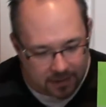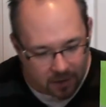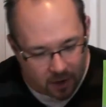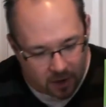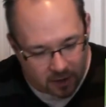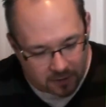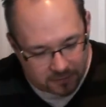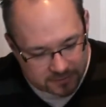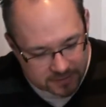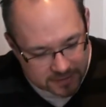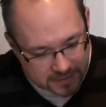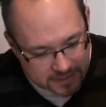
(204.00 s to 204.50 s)

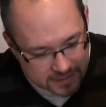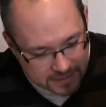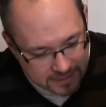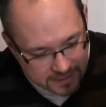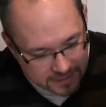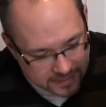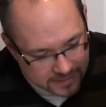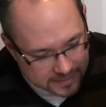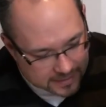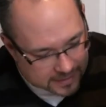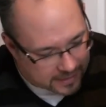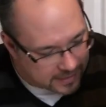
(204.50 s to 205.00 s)
often
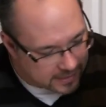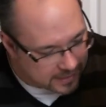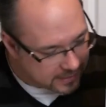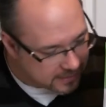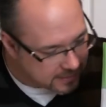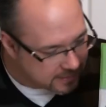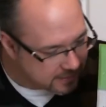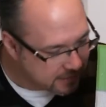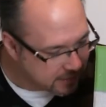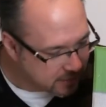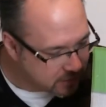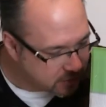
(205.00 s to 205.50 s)

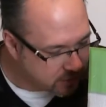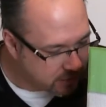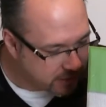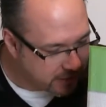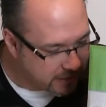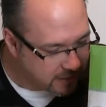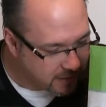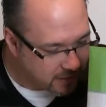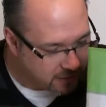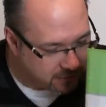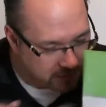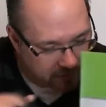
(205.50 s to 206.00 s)
the
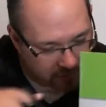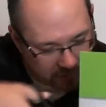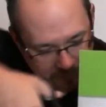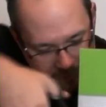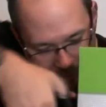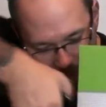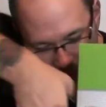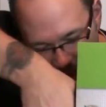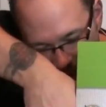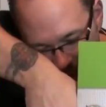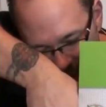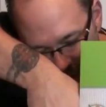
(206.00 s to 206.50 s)
trade-off,
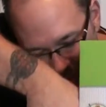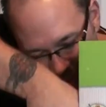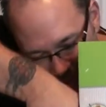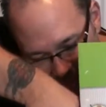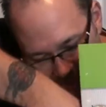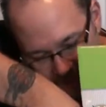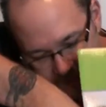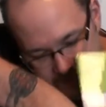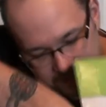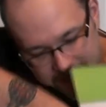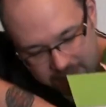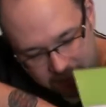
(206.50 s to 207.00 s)
unfortunately.
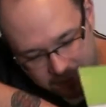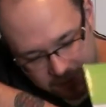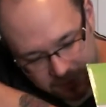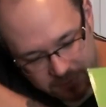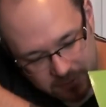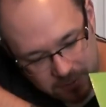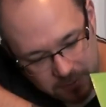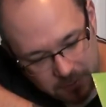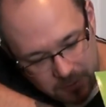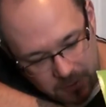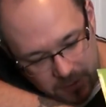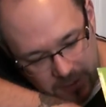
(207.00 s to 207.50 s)
So if
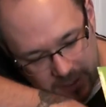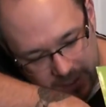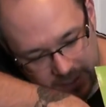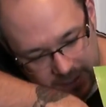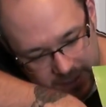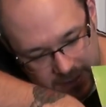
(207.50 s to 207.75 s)
you want,